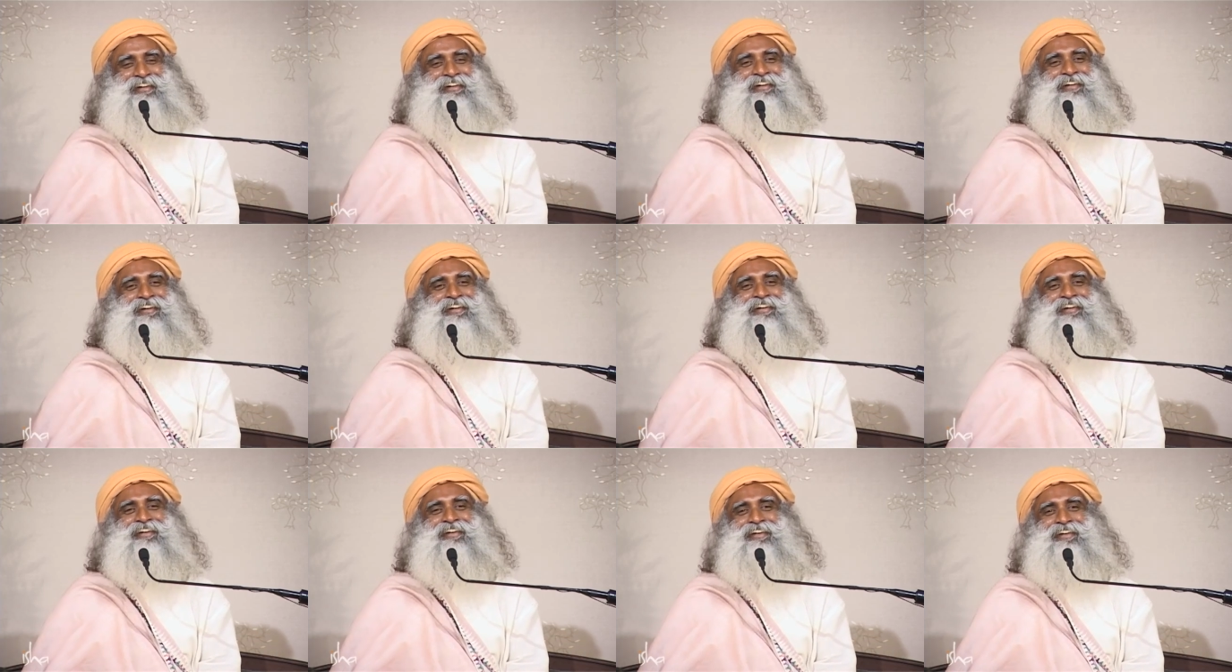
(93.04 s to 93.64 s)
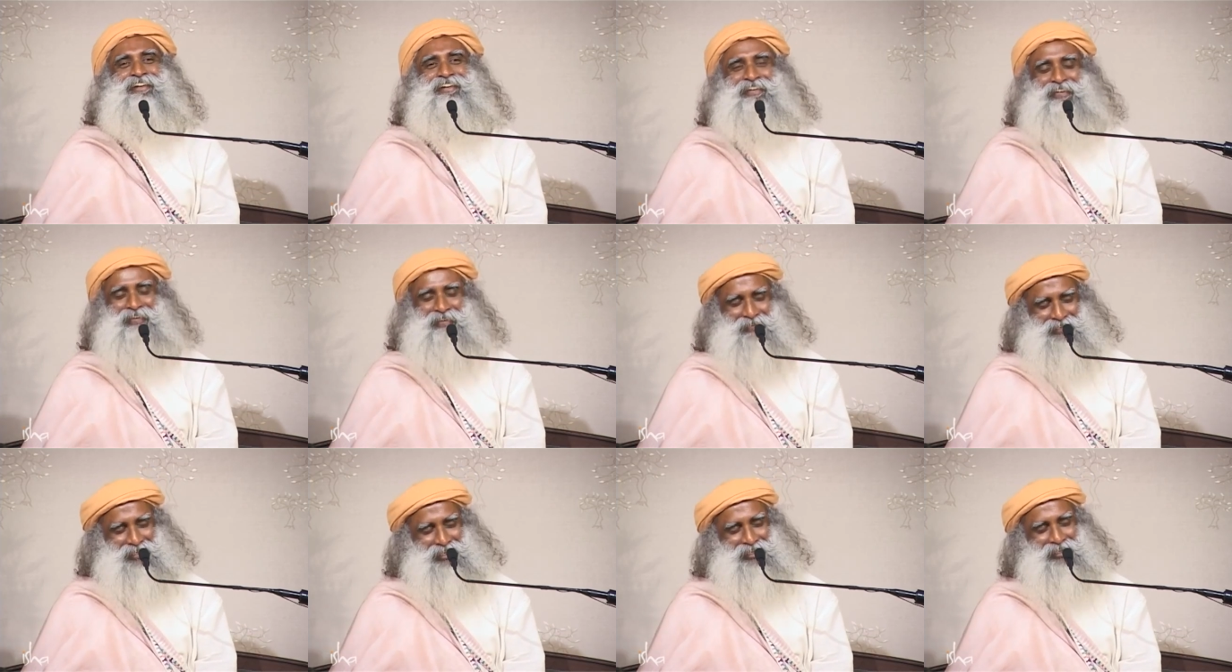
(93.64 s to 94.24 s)
Huh?
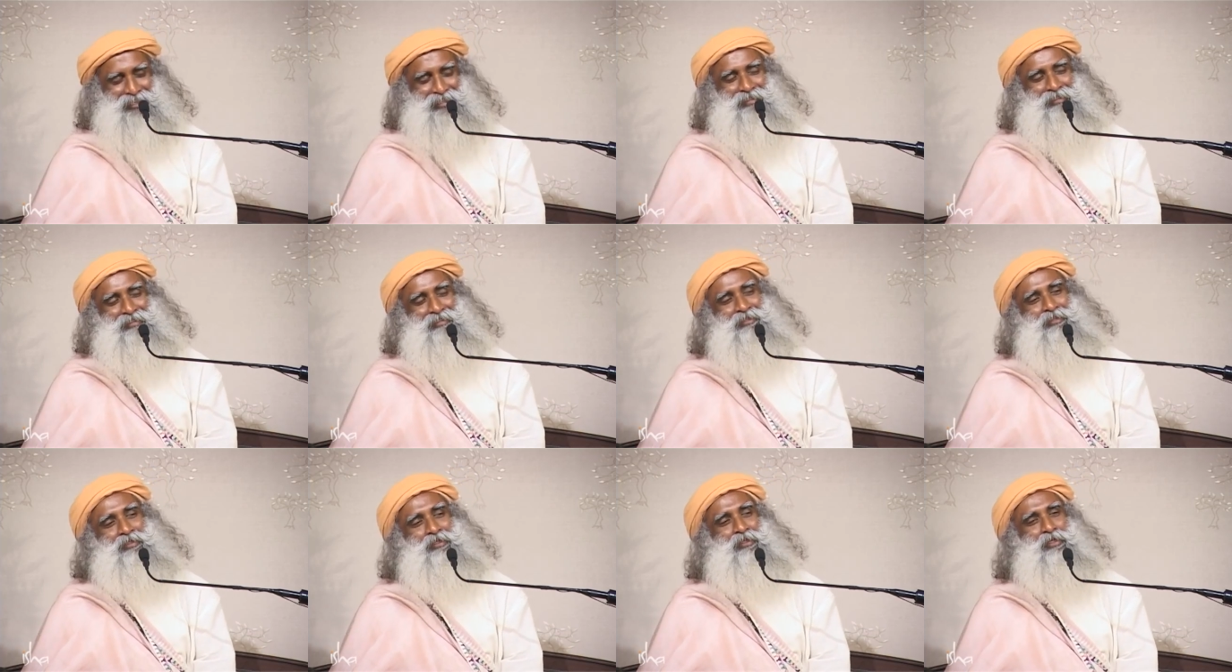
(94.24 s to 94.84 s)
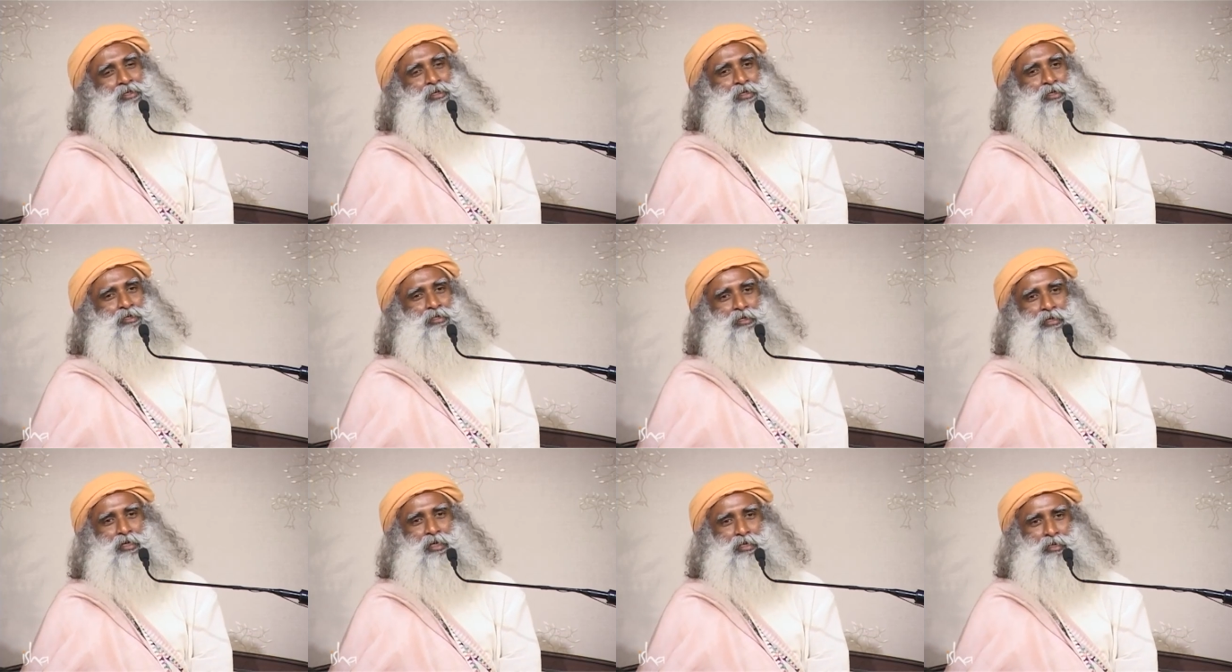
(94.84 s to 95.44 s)
Okay.
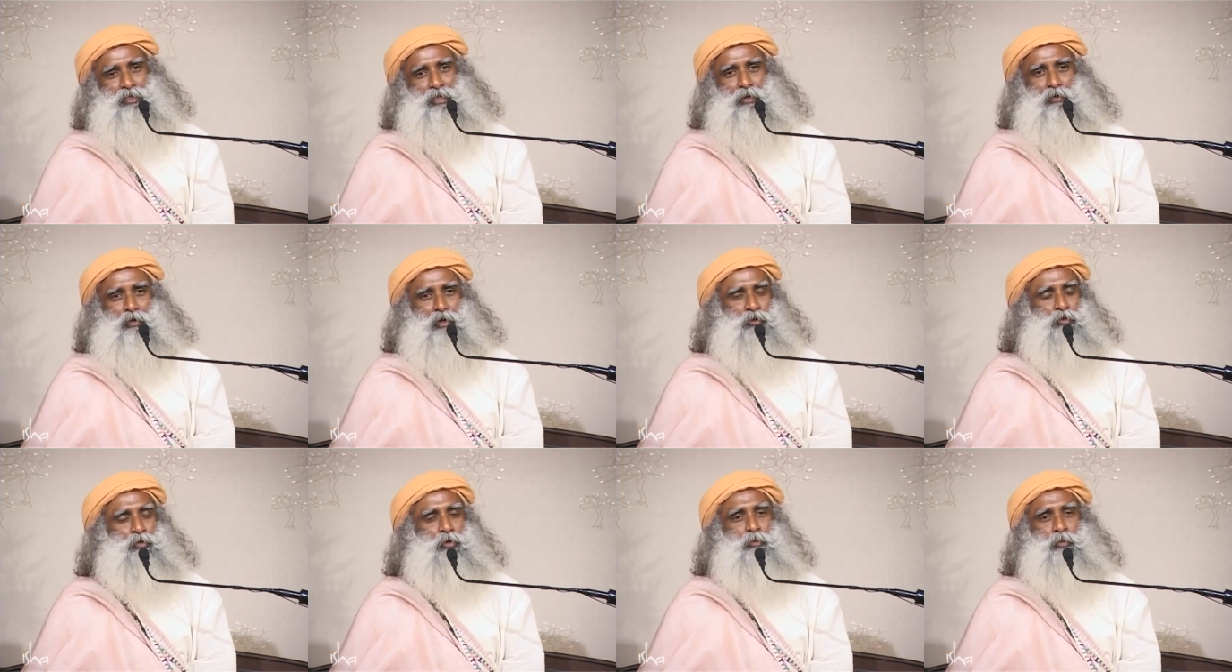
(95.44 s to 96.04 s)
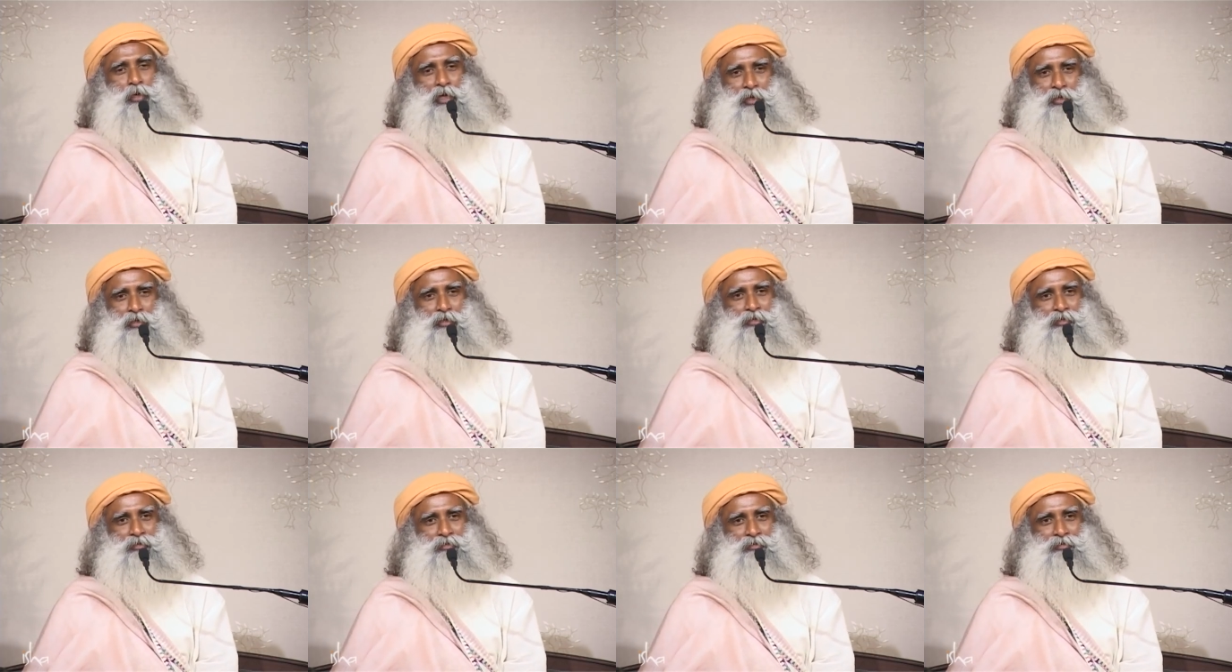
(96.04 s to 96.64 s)
See, right now are you awake?